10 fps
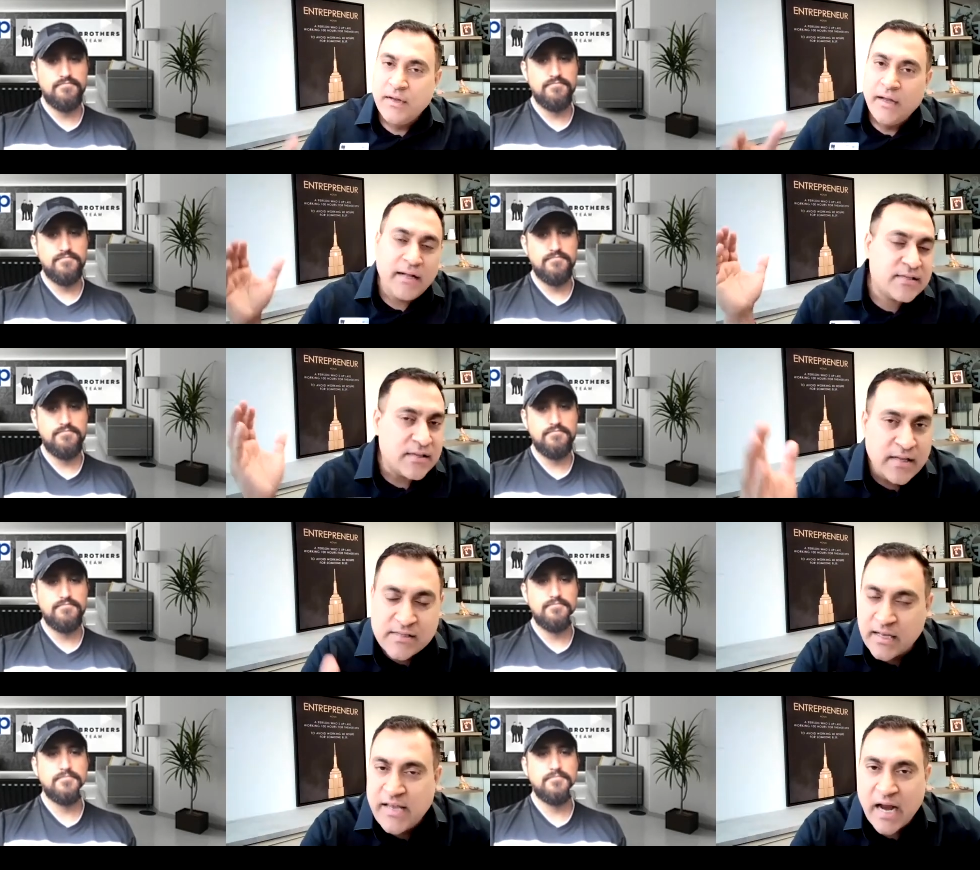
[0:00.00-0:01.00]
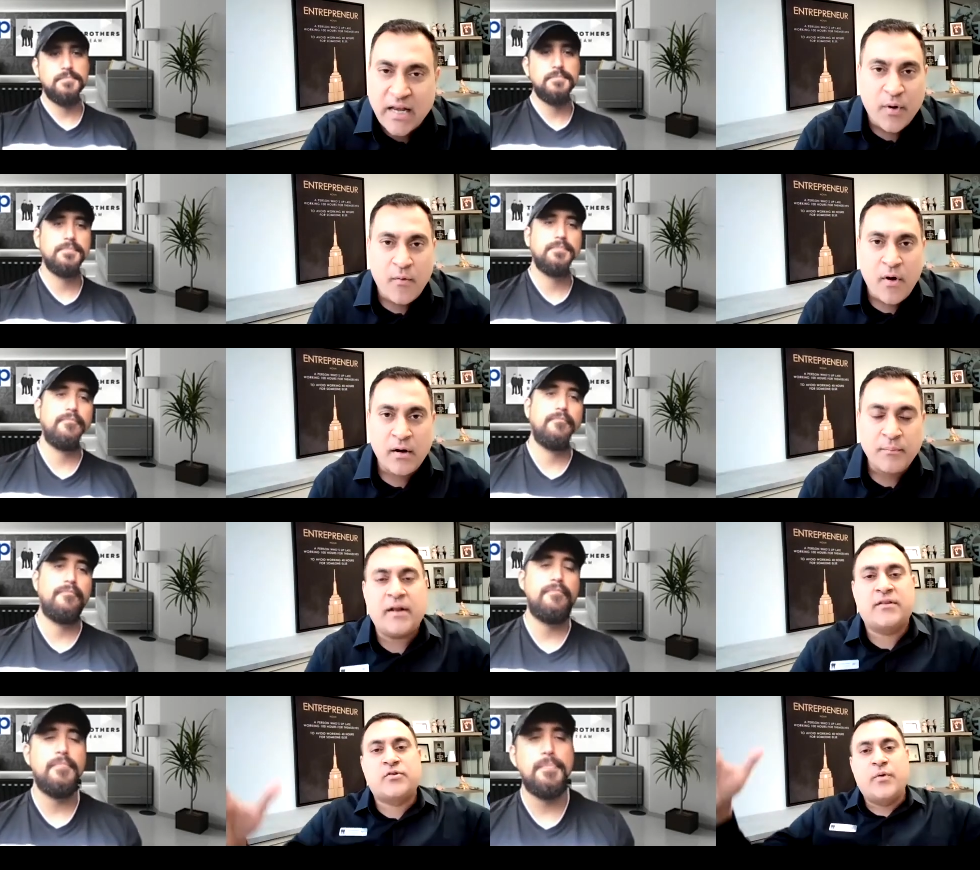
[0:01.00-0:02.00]
Speaker 1: It's, it's exactly what I want, but
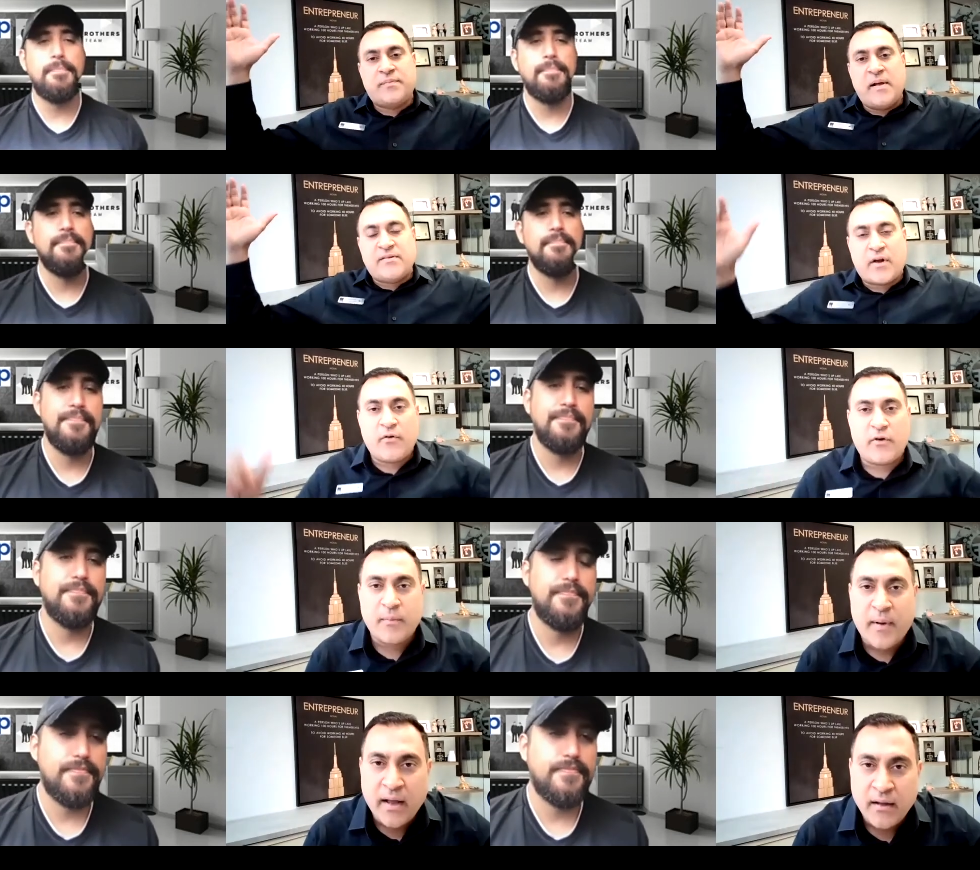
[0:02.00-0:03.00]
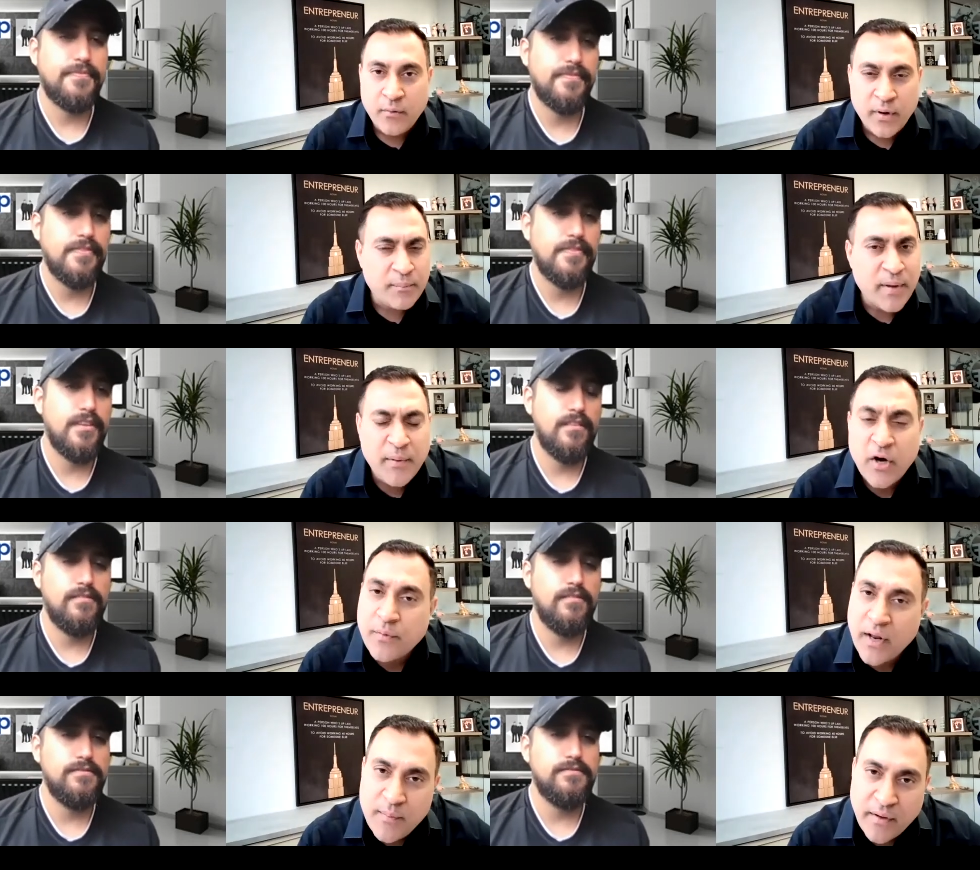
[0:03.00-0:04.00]
it's too expensive. I don't want to buy. Well, maybe not
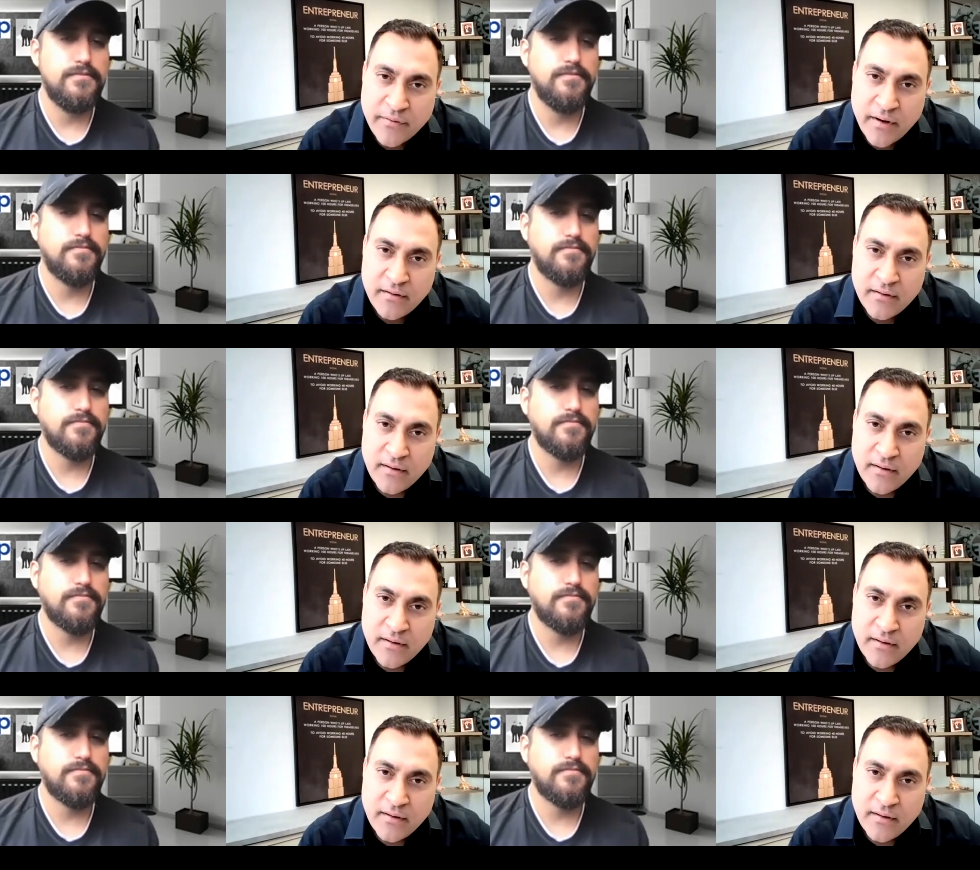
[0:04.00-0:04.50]
ready, my friend.